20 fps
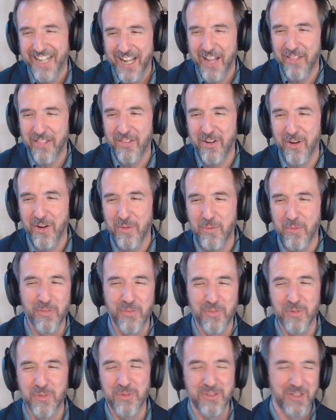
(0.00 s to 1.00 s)
and they're on more
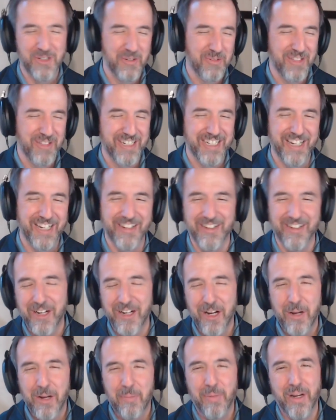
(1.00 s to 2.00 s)
formal terms with each other.
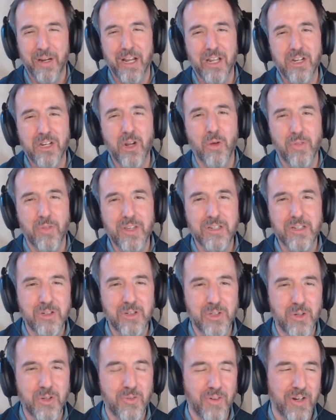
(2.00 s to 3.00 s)
But no, these are
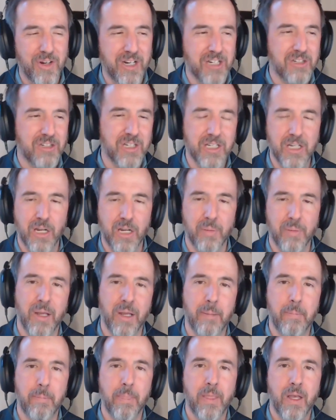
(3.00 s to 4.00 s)
two very interesting young
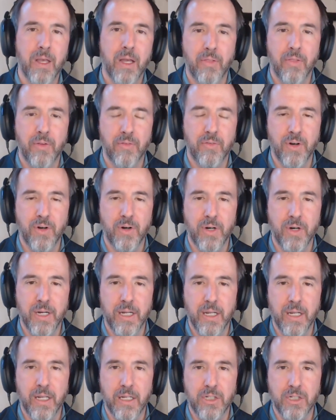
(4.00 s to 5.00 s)
men. They're
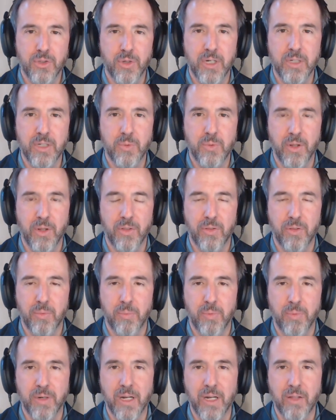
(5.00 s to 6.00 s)
very intrigued with
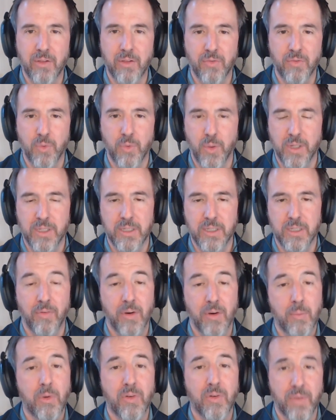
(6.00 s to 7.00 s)
bringing their voice,
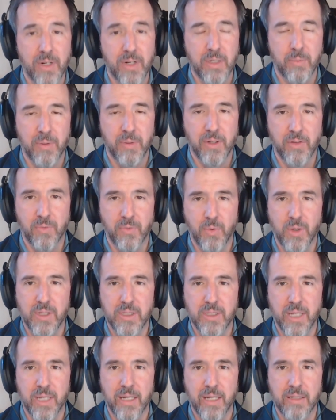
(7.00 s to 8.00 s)
very motivated to bring their
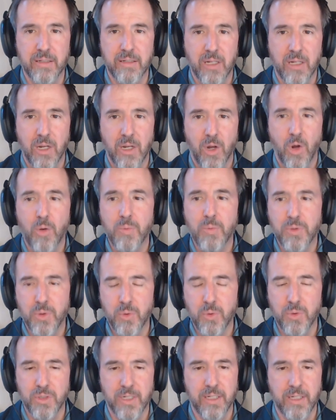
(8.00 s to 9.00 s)
voice as
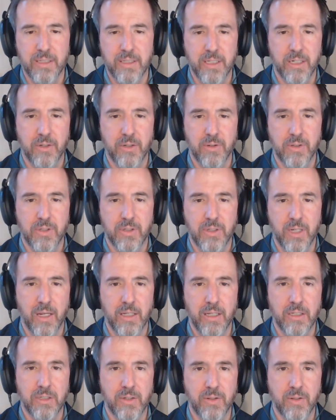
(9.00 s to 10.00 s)
homeschool Gen Zers
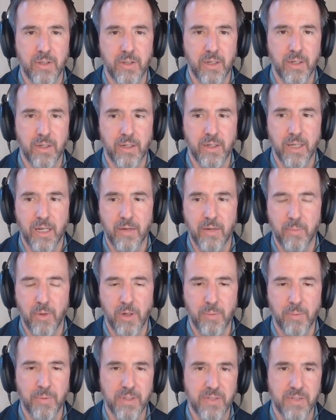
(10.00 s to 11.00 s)
into the kind of
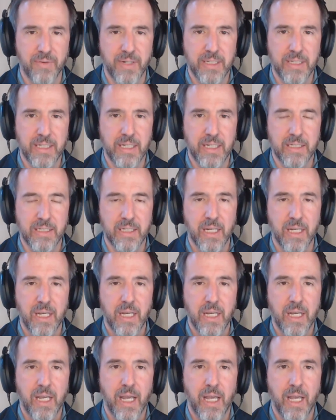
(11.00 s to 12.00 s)
marketplace of ideas
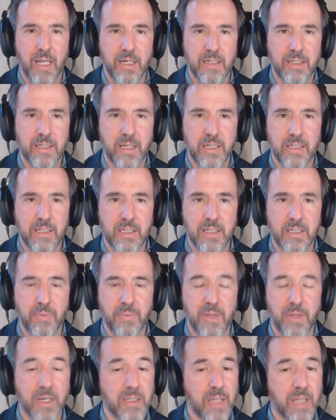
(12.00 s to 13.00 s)
and discussing some
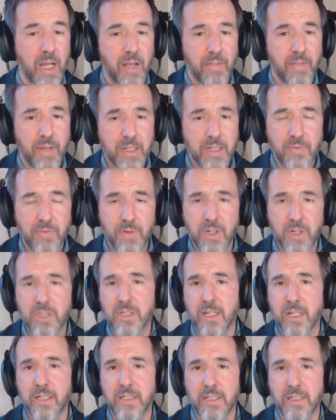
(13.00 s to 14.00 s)
things. They had some very
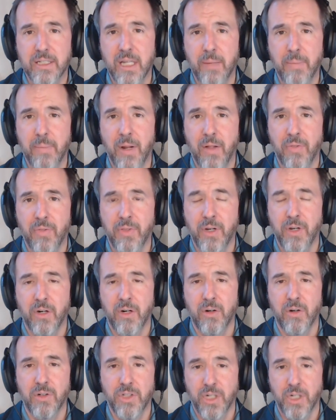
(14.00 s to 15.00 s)
interesting things to say about
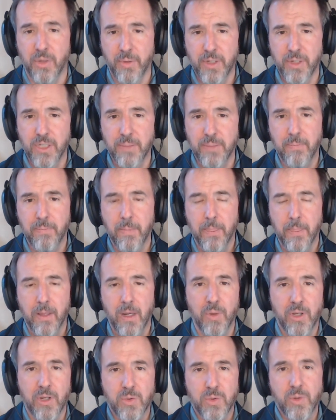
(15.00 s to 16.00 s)
their generation.
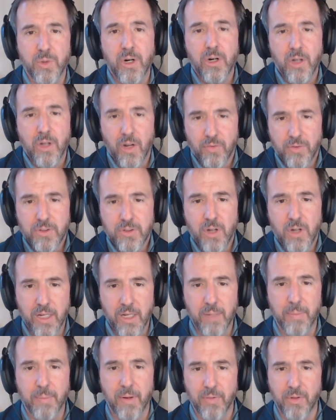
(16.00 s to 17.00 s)
We started off
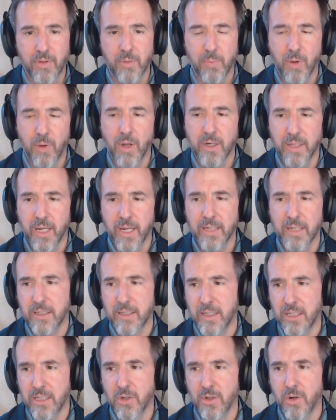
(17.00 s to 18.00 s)
talking about their podcast
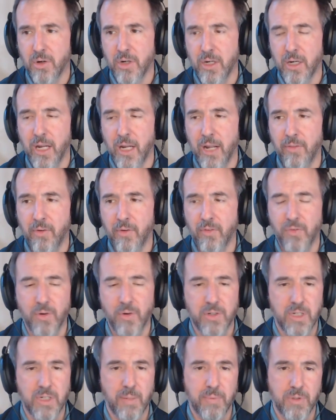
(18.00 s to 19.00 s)
that they started, and their
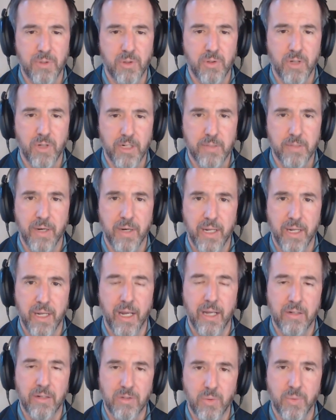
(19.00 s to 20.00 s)
first episode talks about
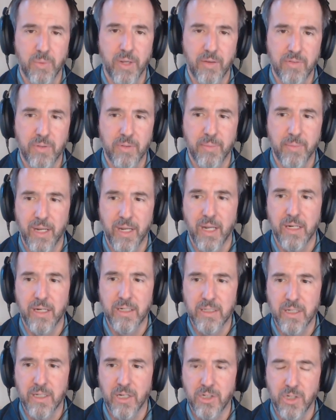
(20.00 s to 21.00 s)
AI. So we have some AI
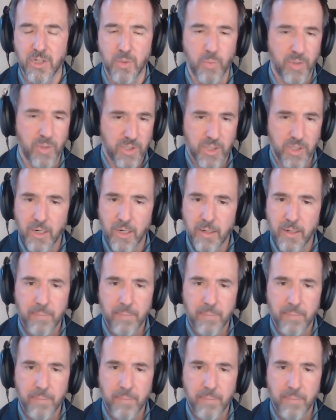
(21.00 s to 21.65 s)
discussion, which,